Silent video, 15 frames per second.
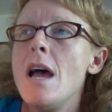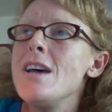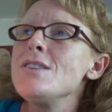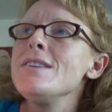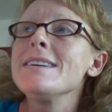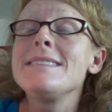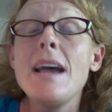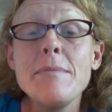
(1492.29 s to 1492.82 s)

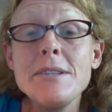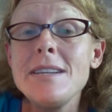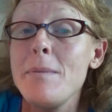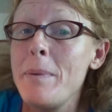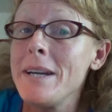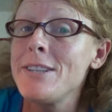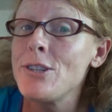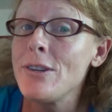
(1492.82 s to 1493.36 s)
So next time you see a
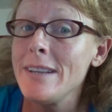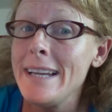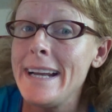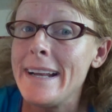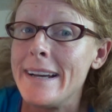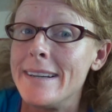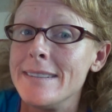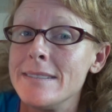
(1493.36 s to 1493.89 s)
picture of
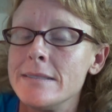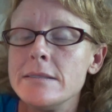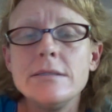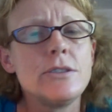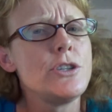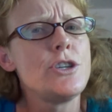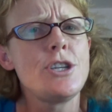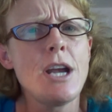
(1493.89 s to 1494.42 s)
Lita,
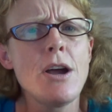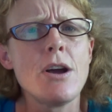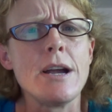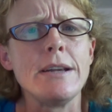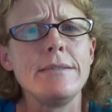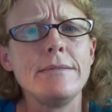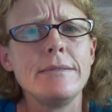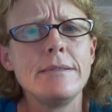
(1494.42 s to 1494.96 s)
share
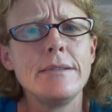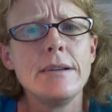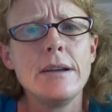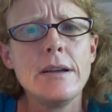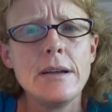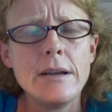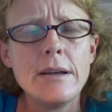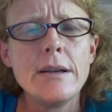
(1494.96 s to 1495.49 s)
it.
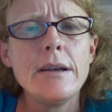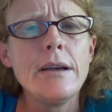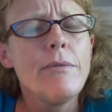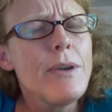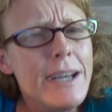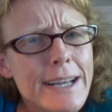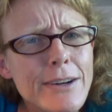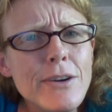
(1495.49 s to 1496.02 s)
If
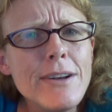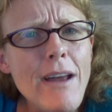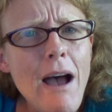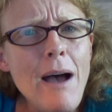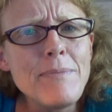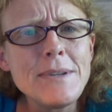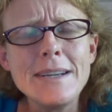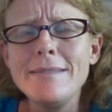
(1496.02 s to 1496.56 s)
we could get her
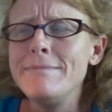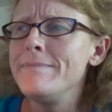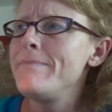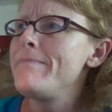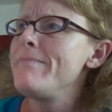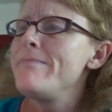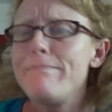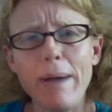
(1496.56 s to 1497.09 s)
adopted,
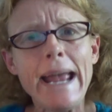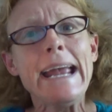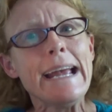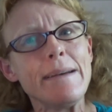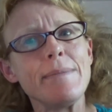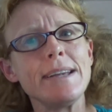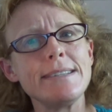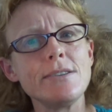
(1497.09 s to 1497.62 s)

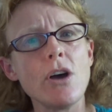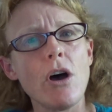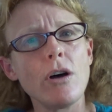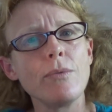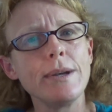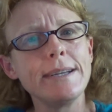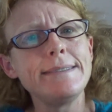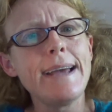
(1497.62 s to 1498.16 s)
Bam, that's a dog
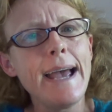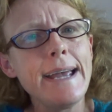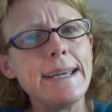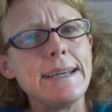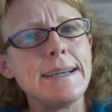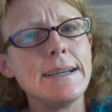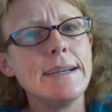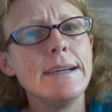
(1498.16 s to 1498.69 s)
we could take.